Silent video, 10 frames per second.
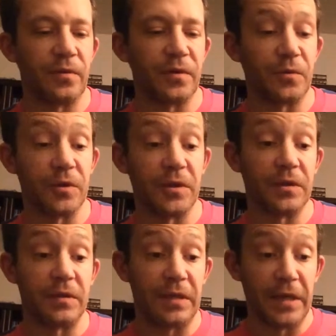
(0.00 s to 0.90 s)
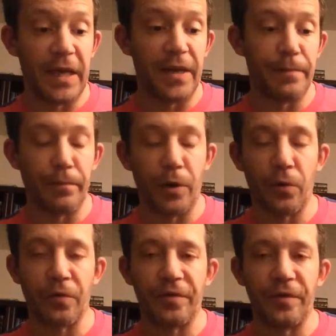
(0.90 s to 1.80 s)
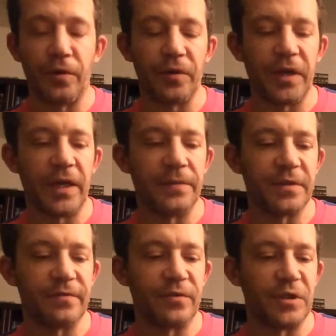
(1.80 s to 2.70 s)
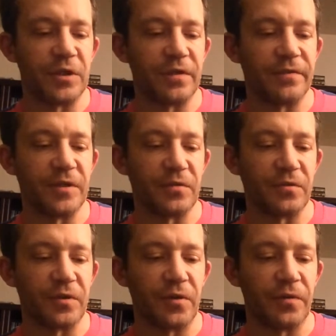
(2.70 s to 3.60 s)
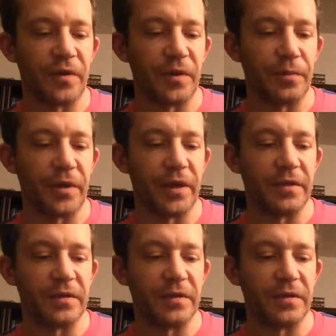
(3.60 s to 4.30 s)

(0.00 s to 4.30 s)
only we're going to name both note names for each individual tone that we play.